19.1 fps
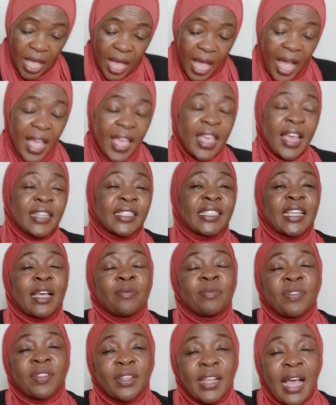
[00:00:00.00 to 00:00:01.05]
I hear
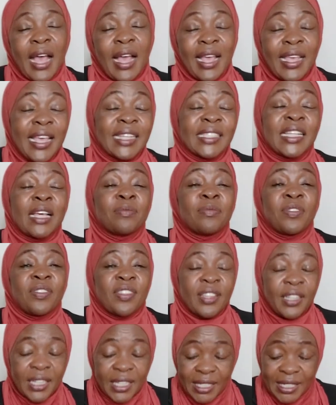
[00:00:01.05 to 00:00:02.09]
them
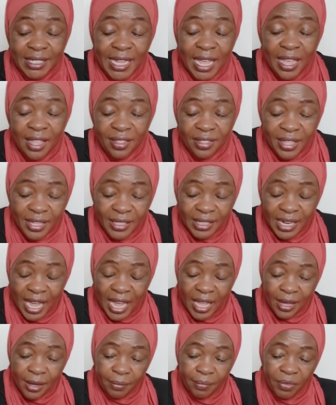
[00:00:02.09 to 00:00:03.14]
say things
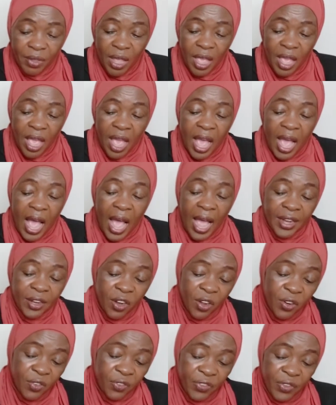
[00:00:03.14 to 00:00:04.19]
like, I
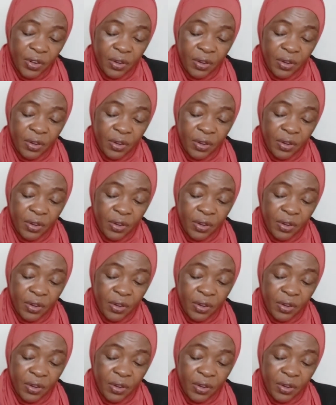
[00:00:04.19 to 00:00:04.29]
don't